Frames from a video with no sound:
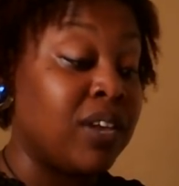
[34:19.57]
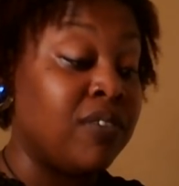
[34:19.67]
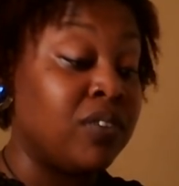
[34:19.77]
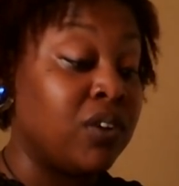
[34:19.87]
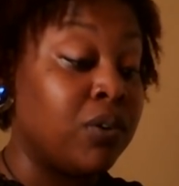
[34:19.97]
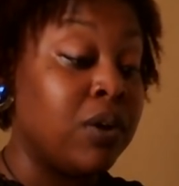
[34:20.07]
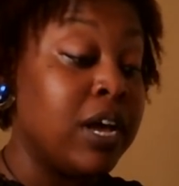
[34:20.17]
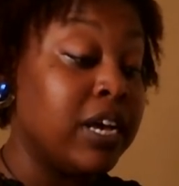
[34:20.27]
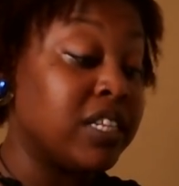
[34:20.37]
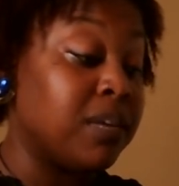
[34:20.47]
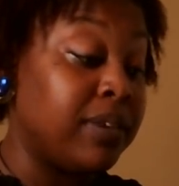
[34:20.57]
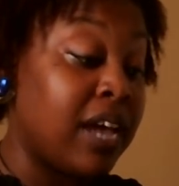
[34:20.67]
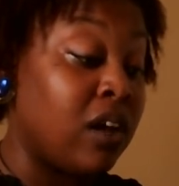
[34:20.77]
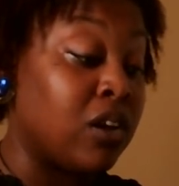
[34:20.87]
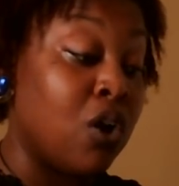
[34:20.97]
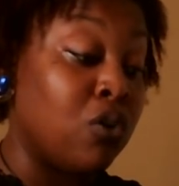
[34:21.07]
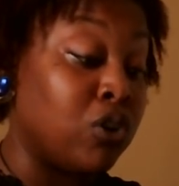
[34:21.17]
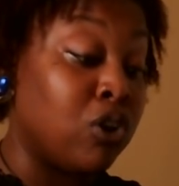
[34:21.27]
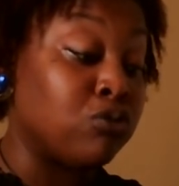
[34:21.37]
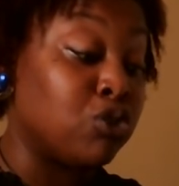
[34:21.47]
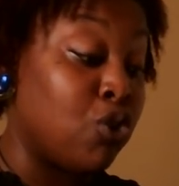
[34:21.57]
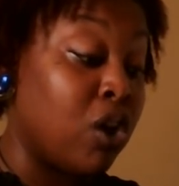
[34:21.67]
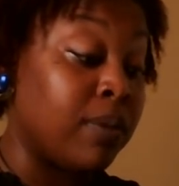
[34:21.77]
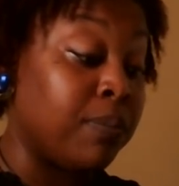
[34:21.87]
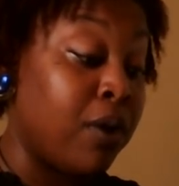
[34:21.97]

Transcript: even though some of y'all are holding on to karmic